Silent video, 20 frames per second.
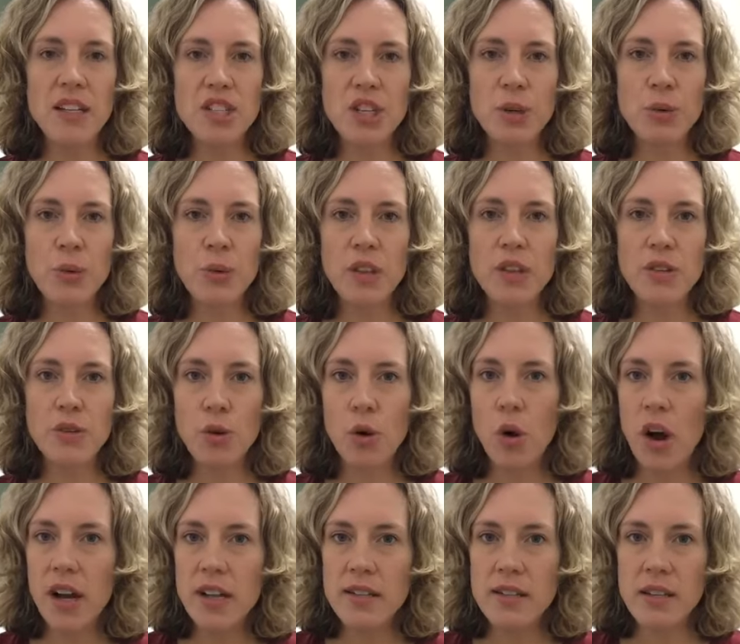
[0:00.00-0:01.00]
deal with
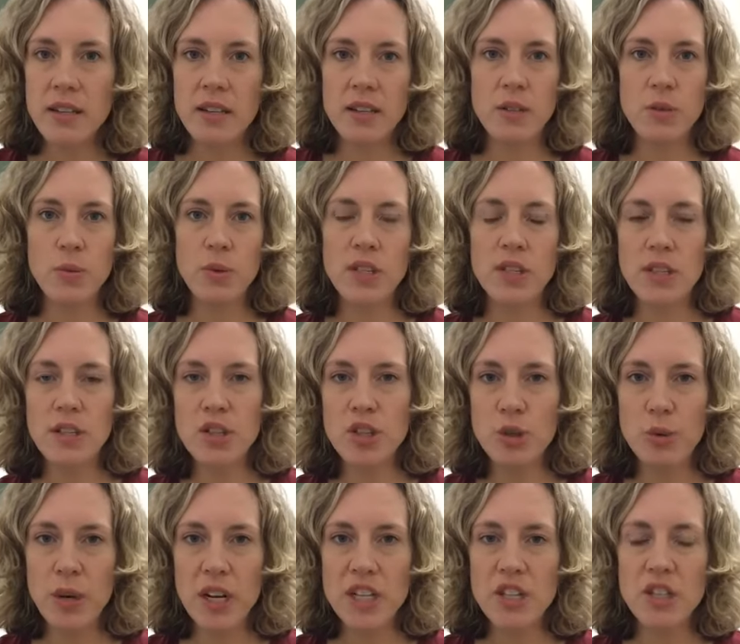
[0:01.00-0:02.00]
crises, with
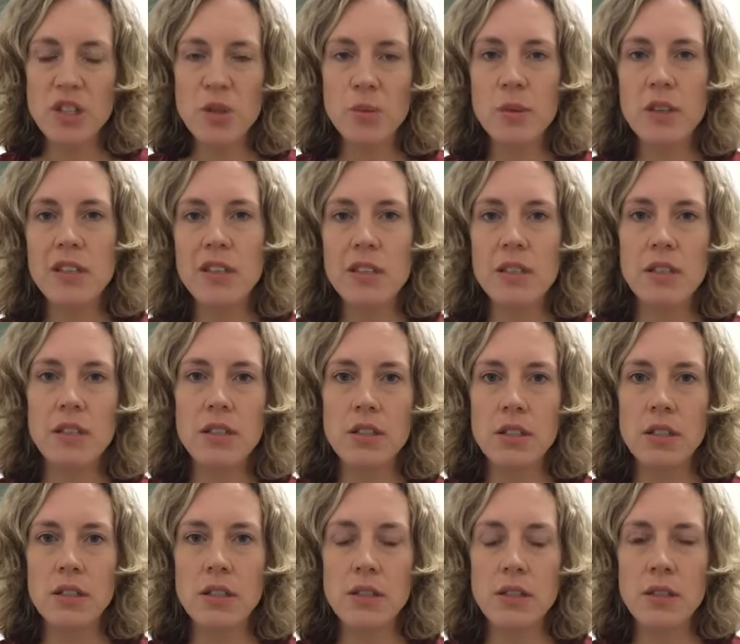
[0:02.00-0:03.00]
situations, with
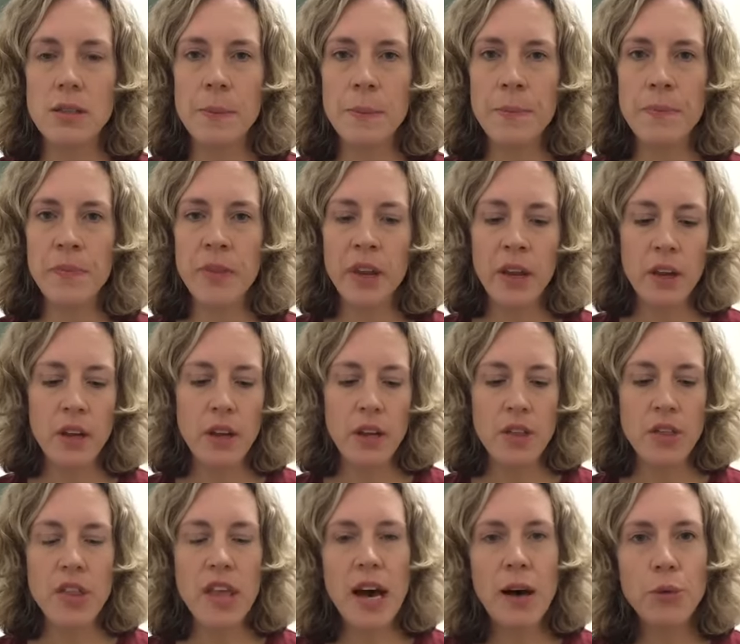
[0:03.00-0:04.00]
decisions?
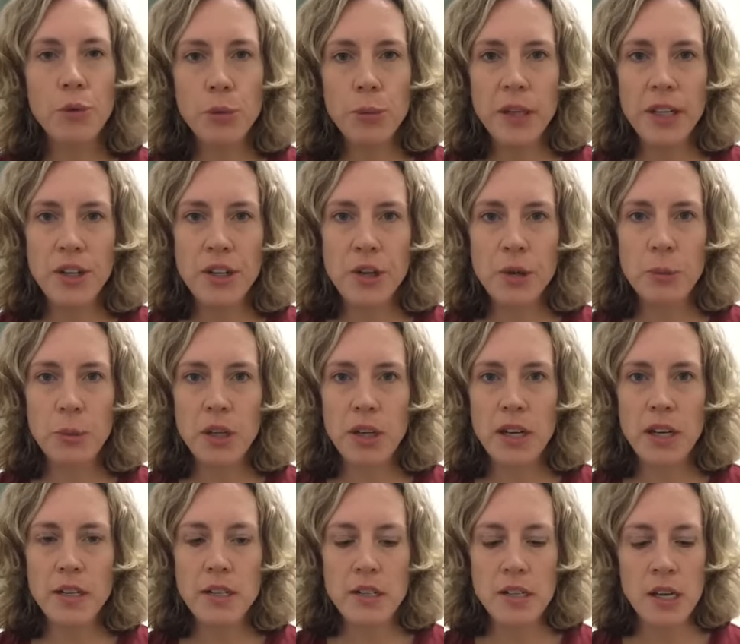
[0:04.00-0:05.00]
That will be in your
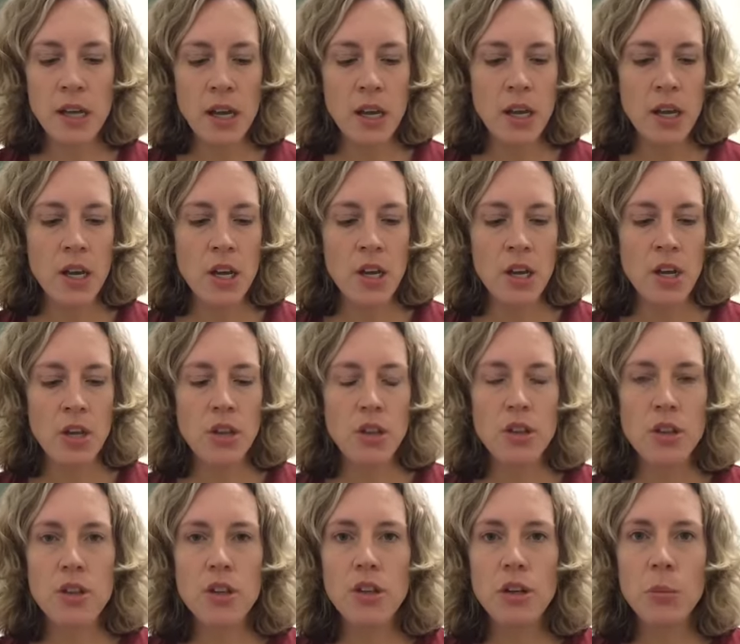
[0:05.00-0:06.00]
mind.
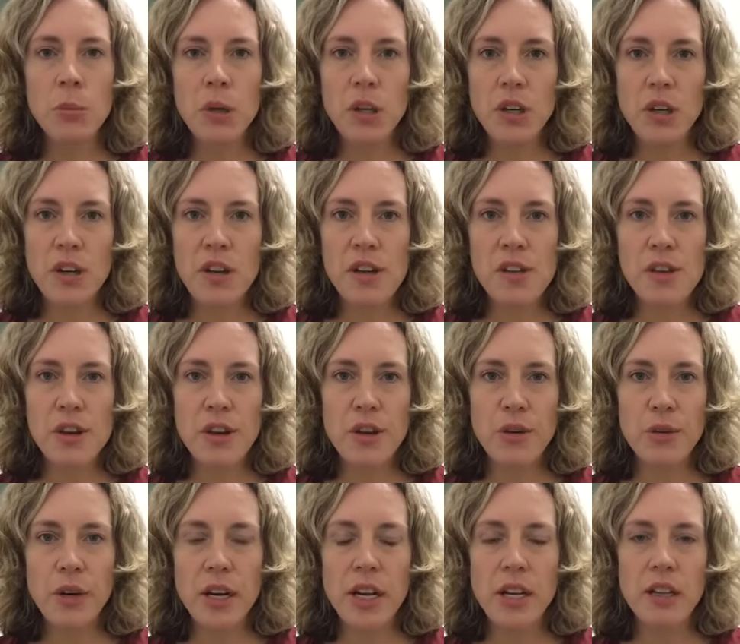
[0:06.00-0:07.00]
The community that
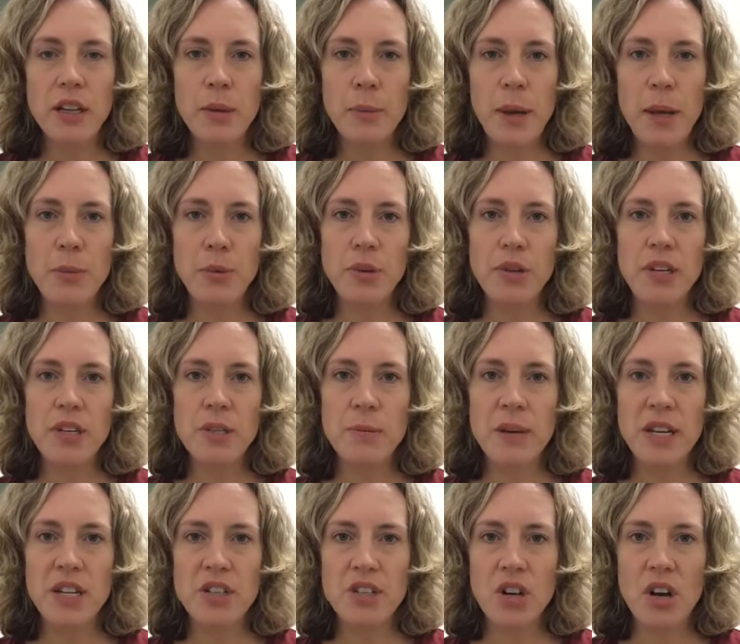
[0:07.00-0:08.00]
you're in, the people that you
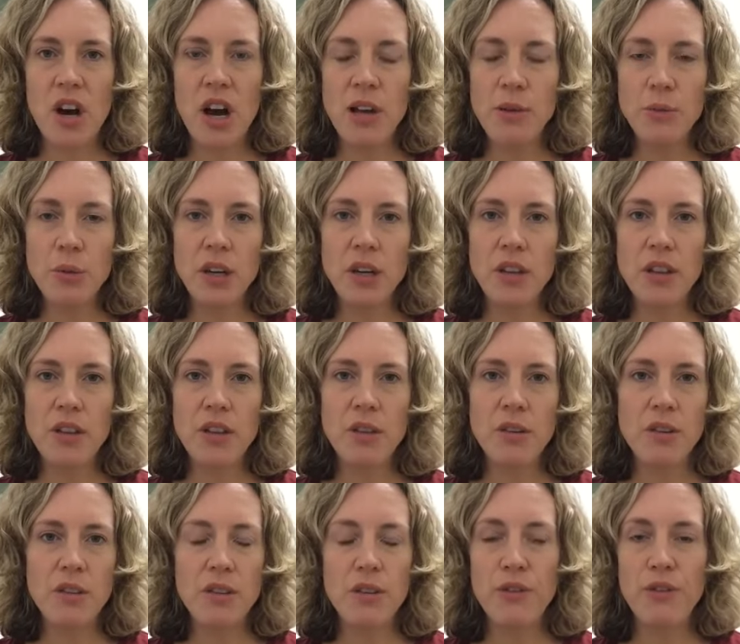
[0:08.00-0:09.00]
spend time
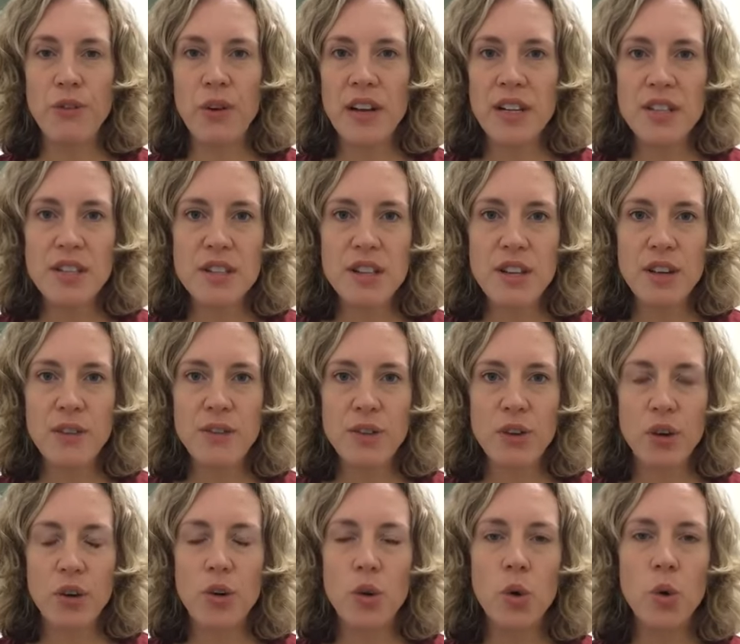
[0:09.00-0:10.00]
with, the friends that you've
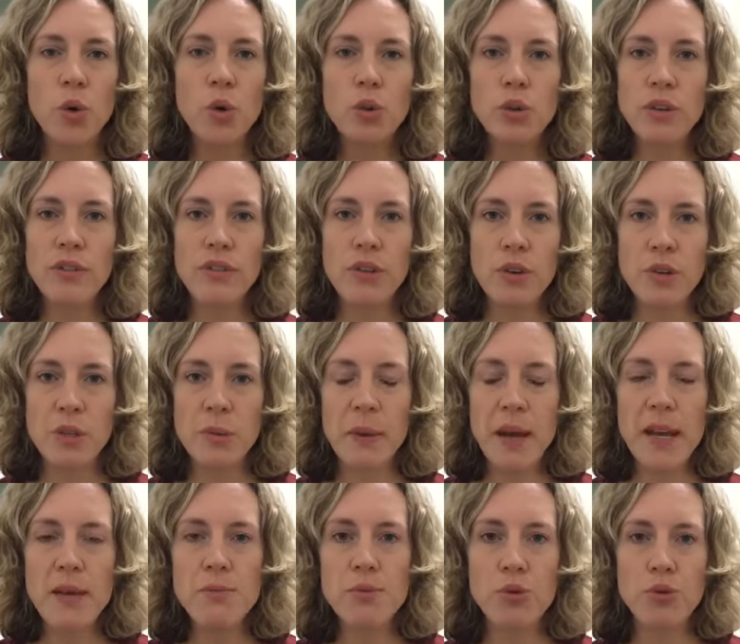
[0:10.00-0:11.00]
got, all of those
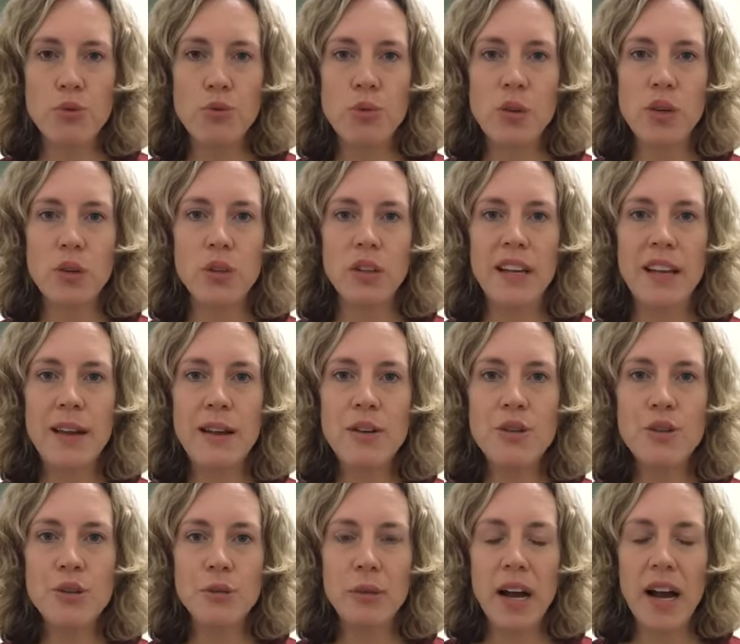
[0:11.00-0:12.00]
people will
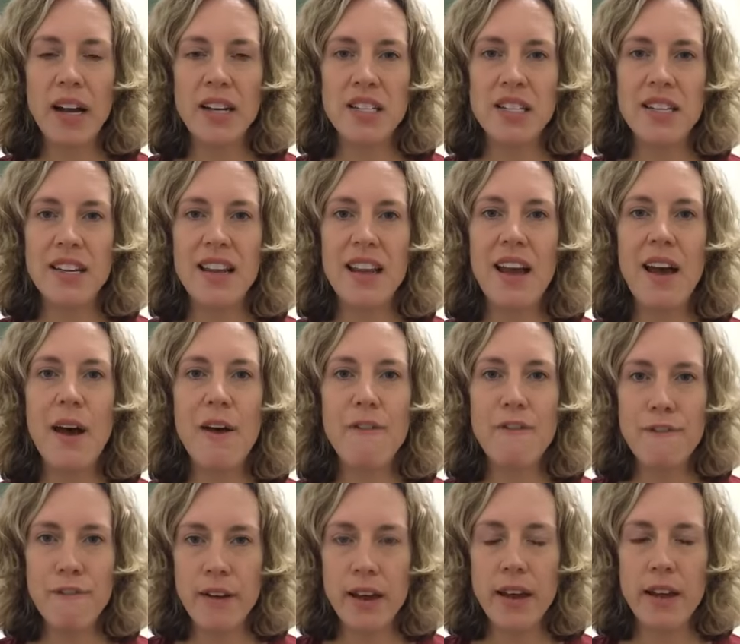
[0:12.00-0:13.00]
interact and
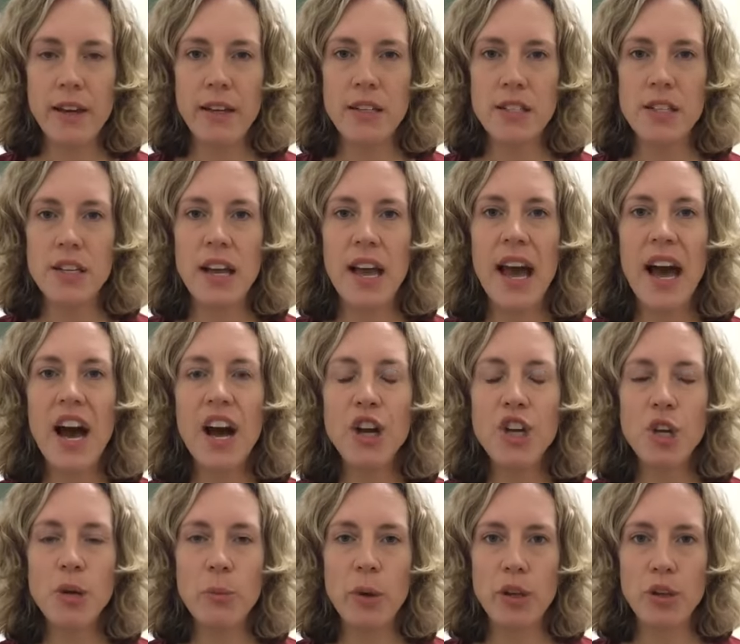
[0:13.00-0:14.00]
affect how
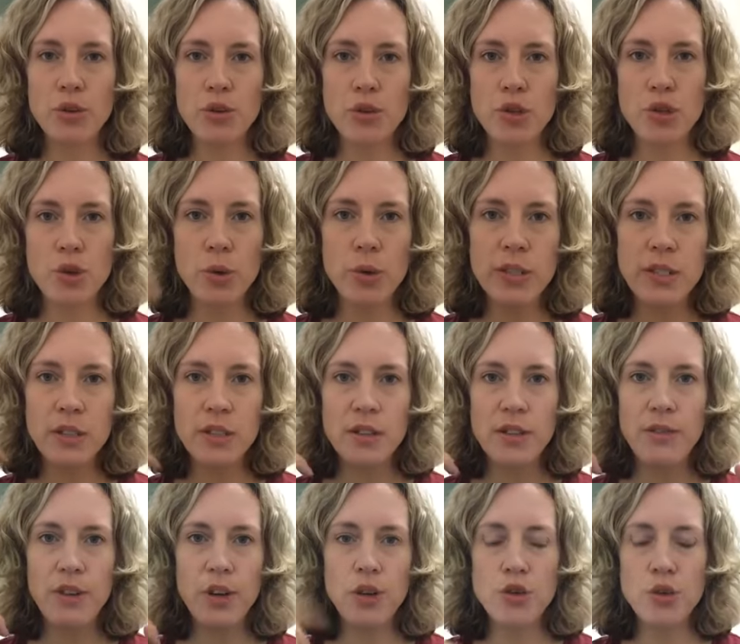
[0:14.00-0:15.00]
you make those choices
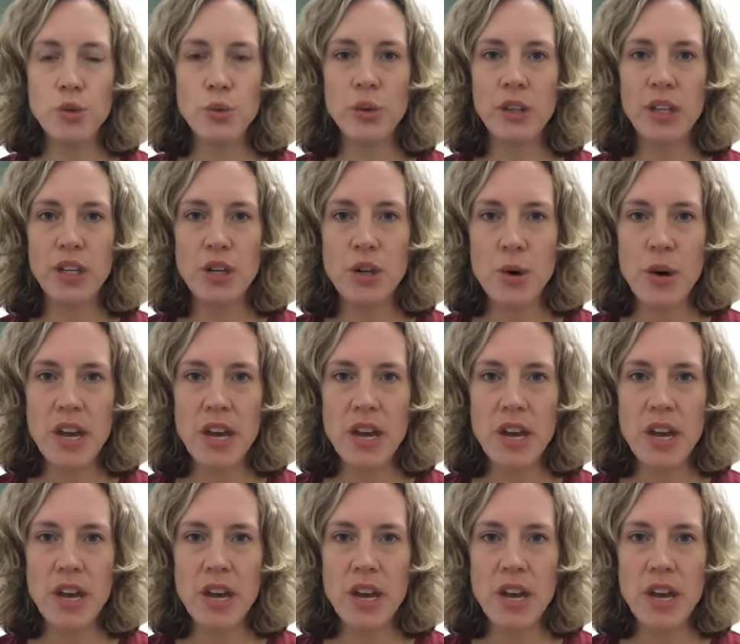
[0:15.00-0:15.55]
if you're truly in your